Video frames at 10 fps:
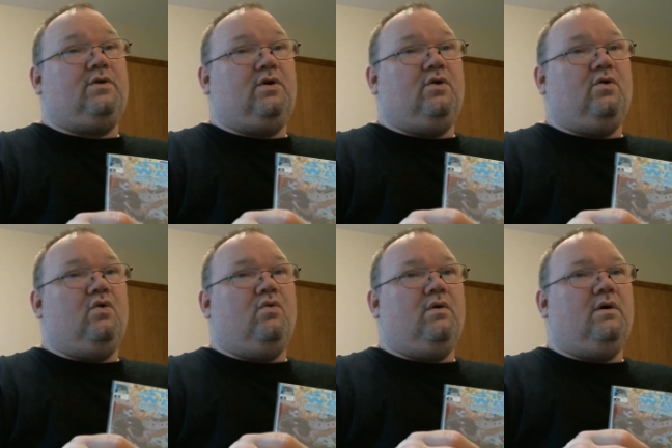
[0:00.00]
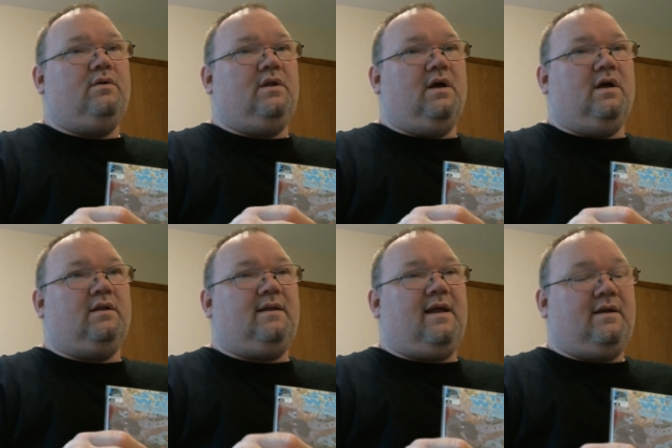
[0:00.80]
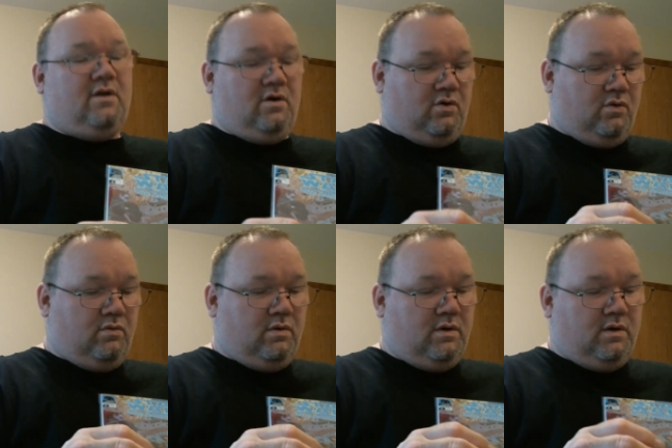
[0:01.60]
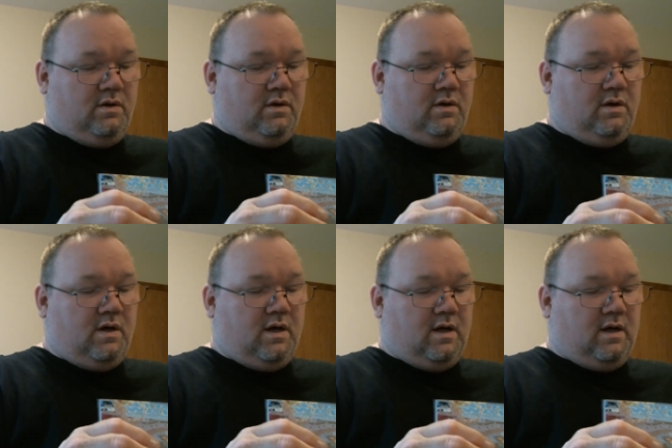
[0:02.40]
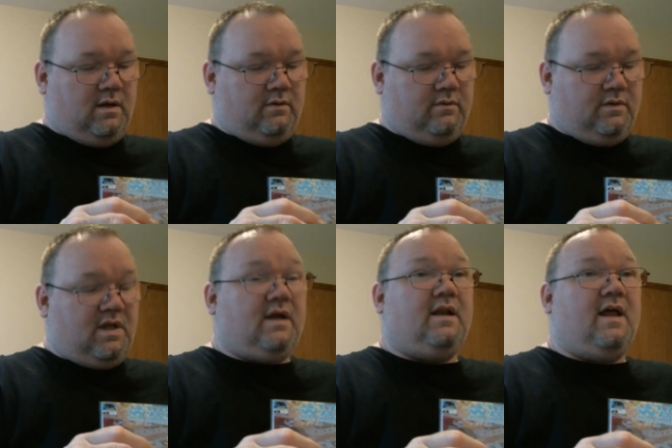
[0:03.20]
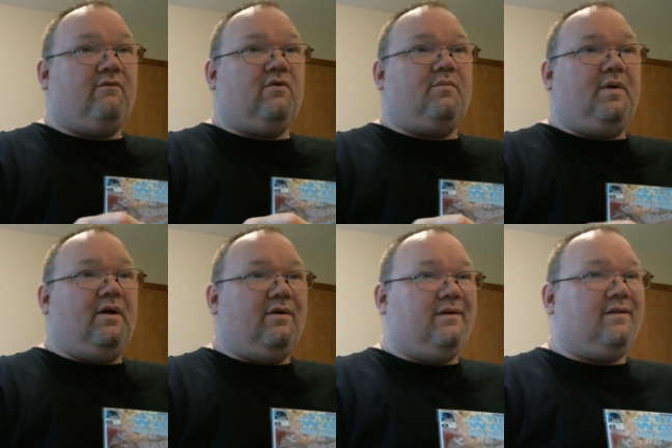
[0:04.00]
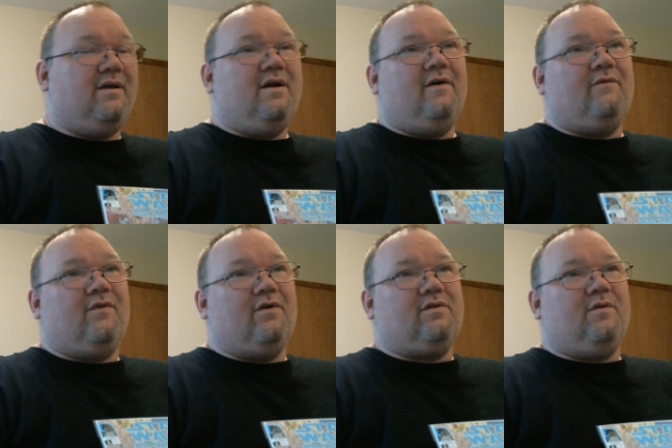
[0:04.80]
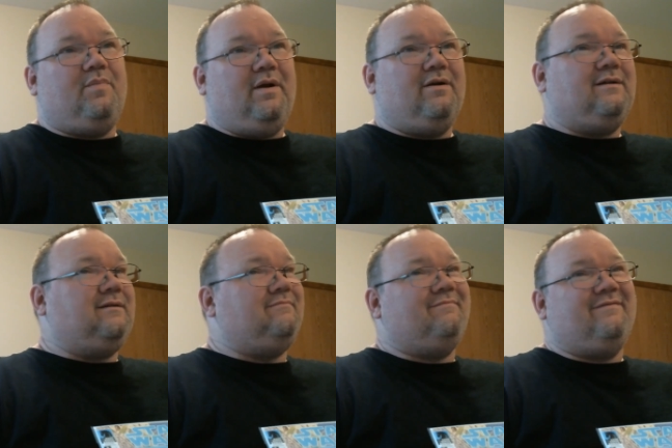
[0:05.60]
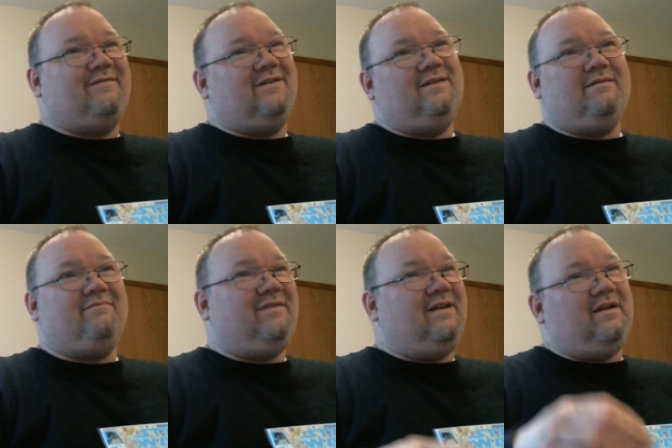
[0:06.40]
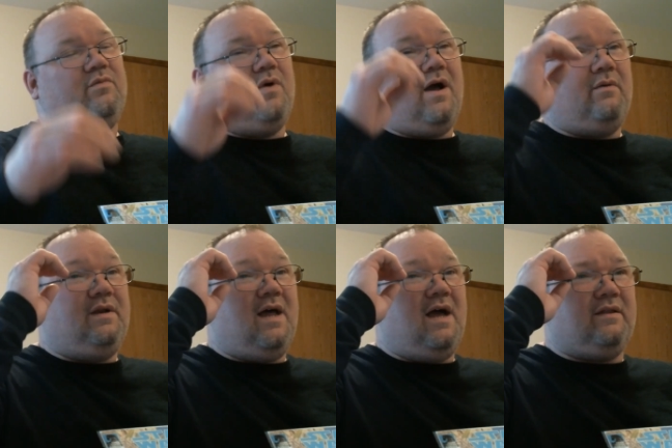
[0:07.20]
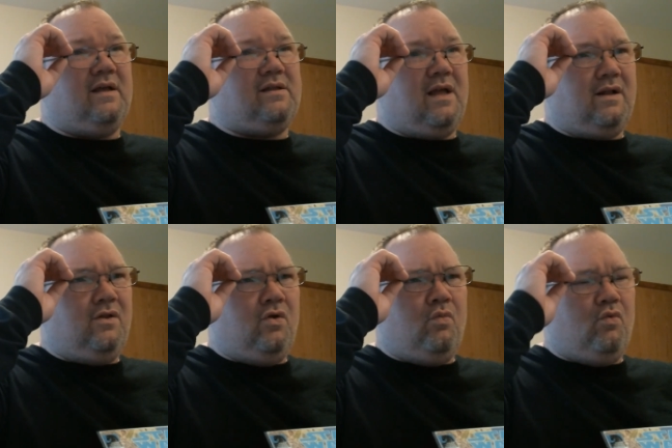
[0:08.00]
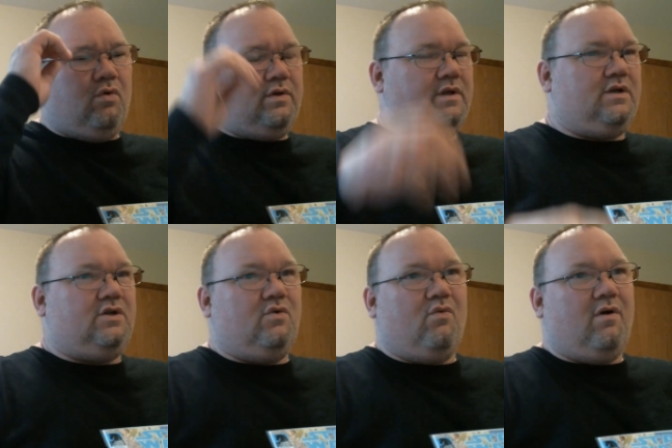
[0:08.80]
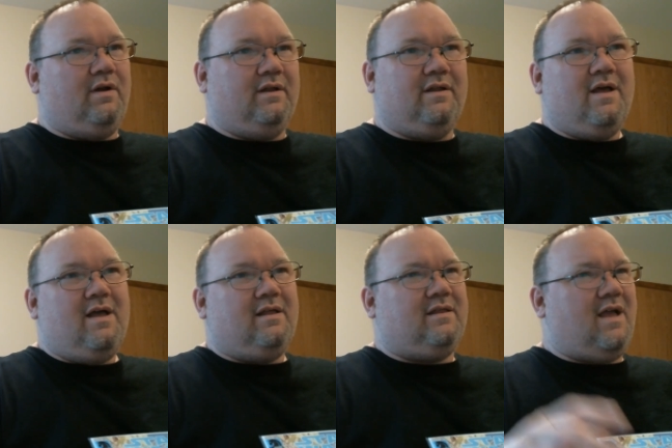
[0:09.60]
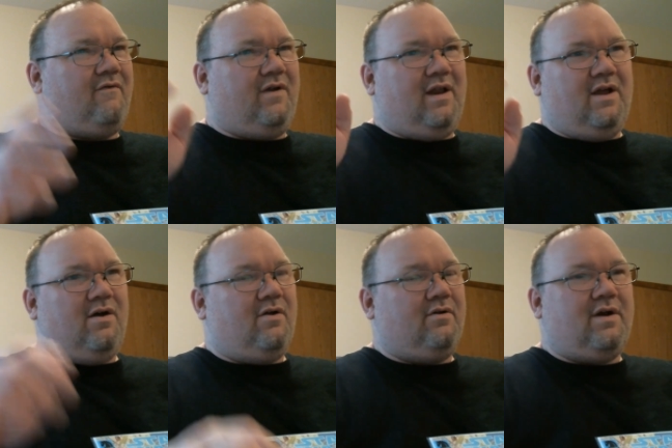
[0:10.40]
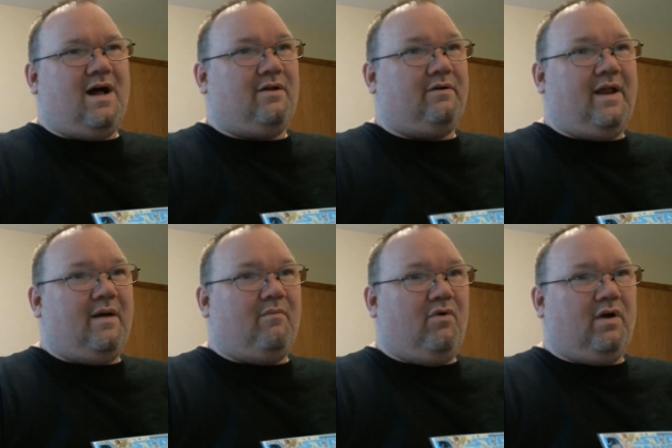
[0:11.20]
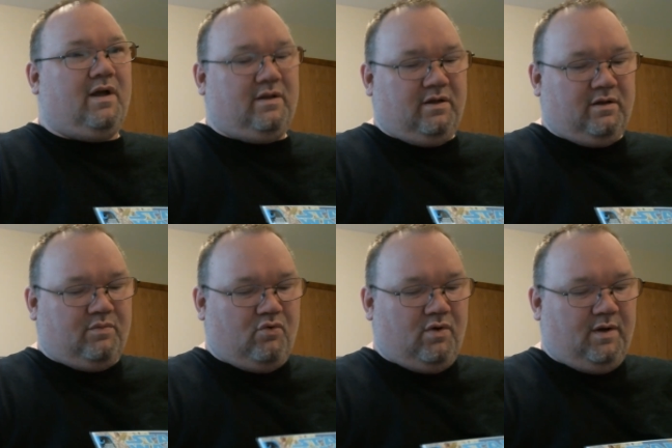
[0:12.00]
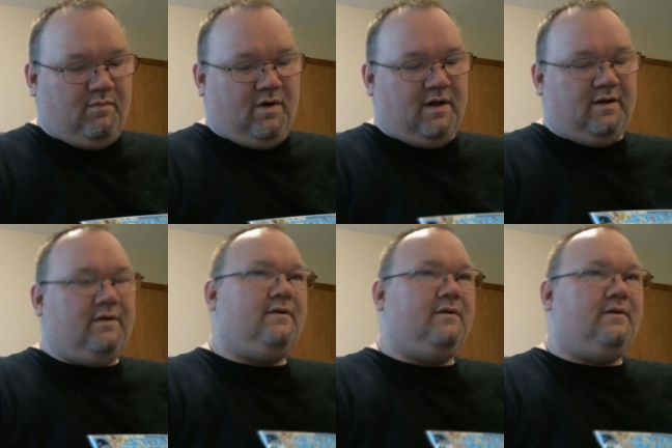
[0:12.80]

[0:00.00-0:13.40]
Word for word: 2 the Tano uh, second ever appearance first appearance meh, meh, probably not that's that Clone Wars issue 1 it's seven, eight hundred dollar damn book at this point, but